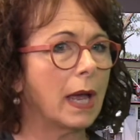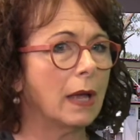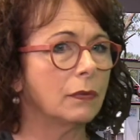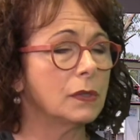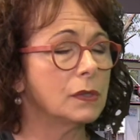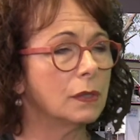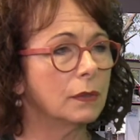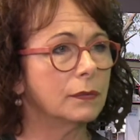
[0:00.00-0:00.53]
at
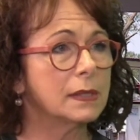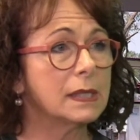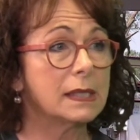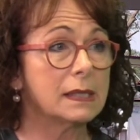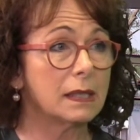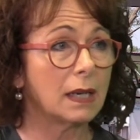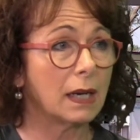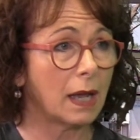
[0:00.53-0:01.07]
the
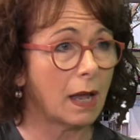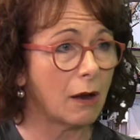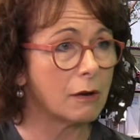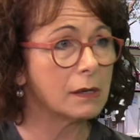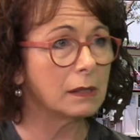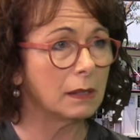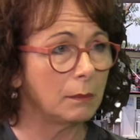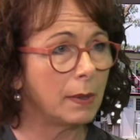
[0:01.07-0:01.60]
services that are
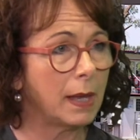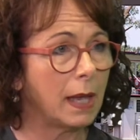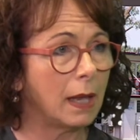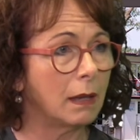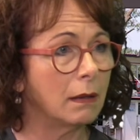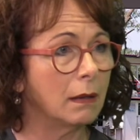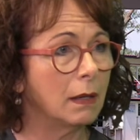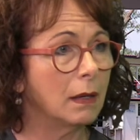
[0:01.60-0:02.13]
currently
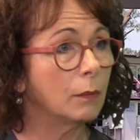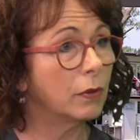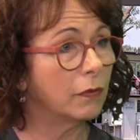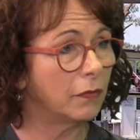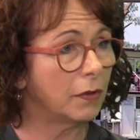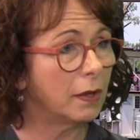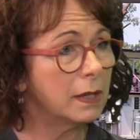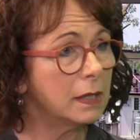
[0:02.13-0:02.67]
being
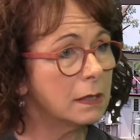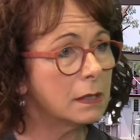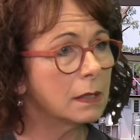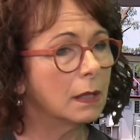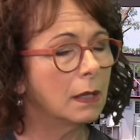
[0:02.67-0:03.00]
provided,